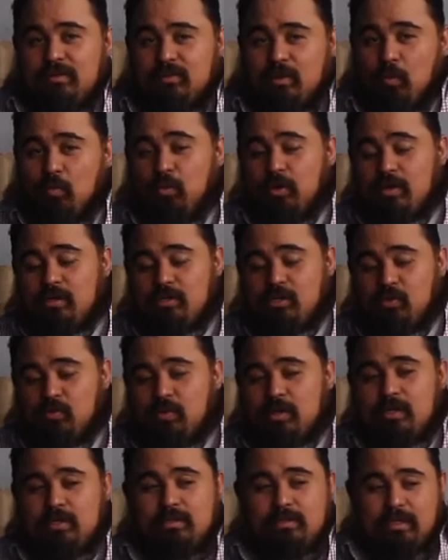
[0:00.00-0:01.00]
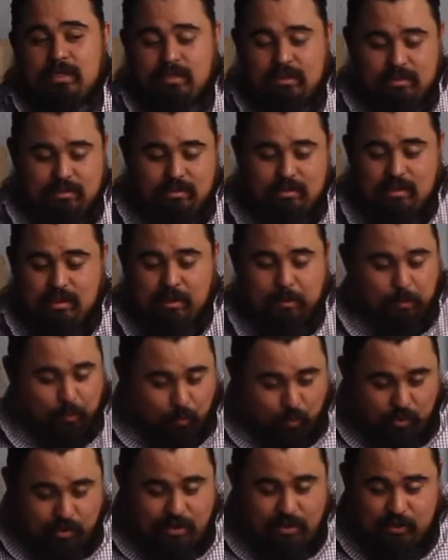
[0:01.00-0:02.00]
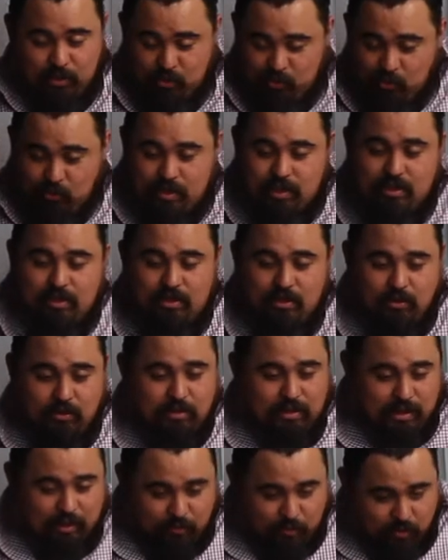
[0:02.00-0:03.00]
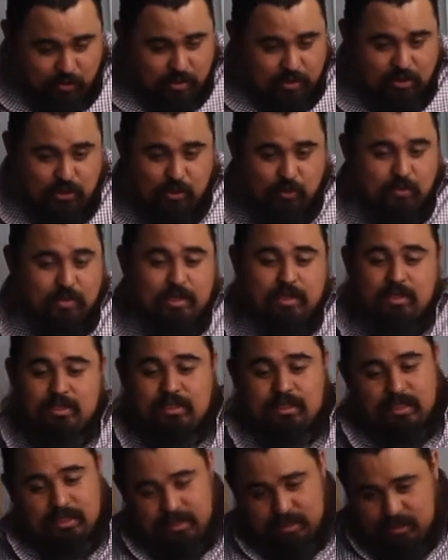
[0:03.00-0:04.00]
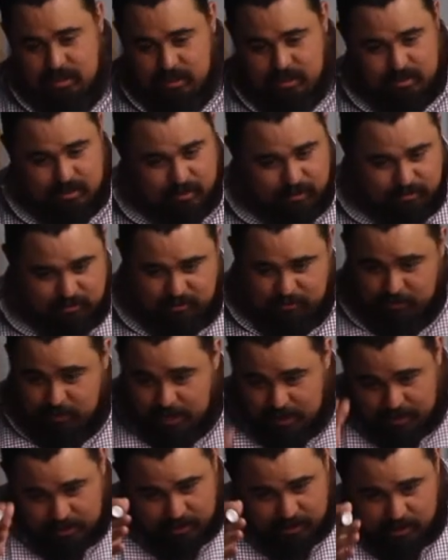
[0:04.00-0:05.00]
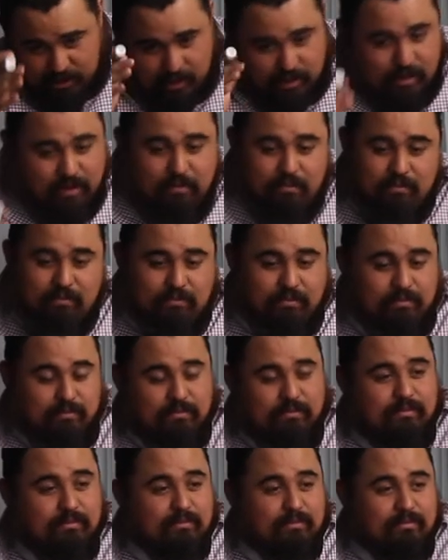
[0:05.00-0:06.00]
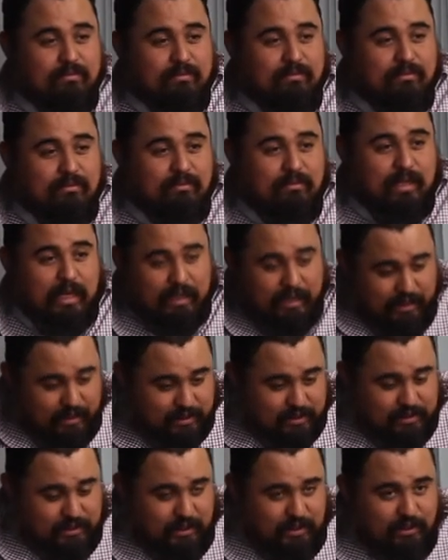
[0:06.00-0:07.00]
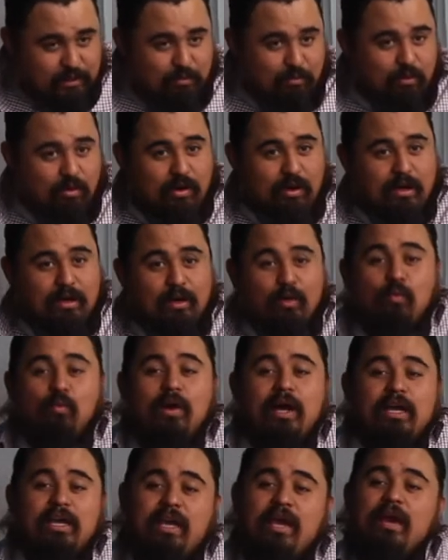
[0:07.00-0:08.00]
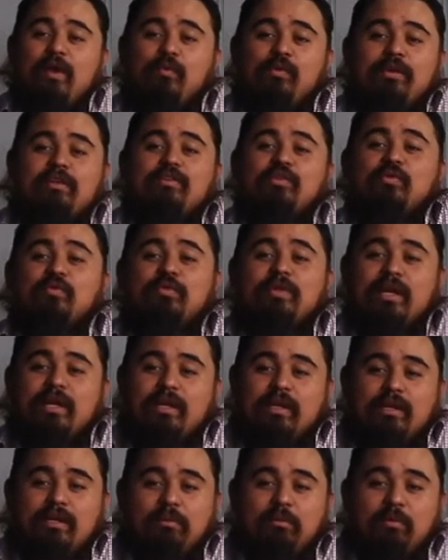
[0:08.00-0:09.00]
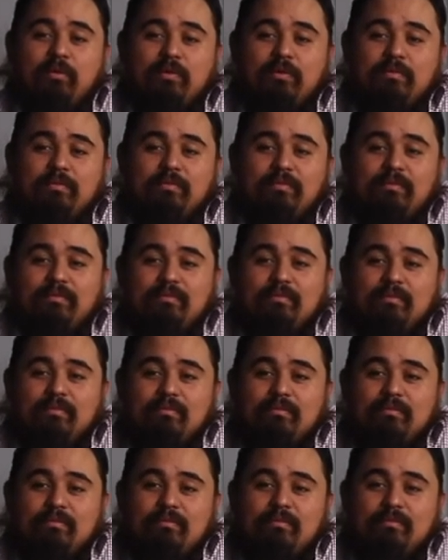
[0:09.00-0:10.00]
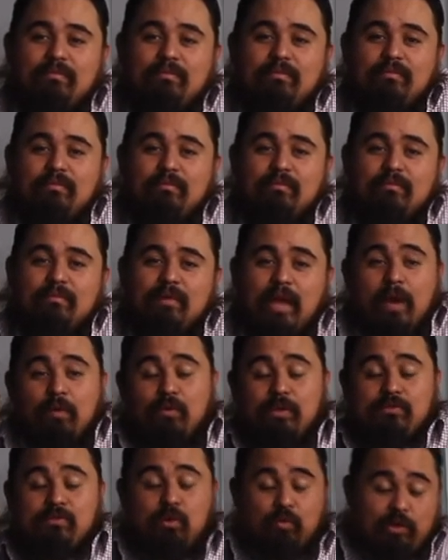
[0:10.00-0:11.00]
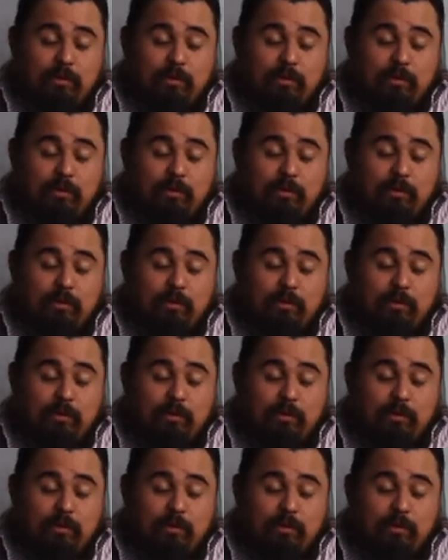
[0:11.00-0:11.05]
So wouldn't you want to, like? Wouldn't you want to do it? Like, wouldn't you want to tell somebody get up and, like, see them walk? Why can't we do that anymore? And we do.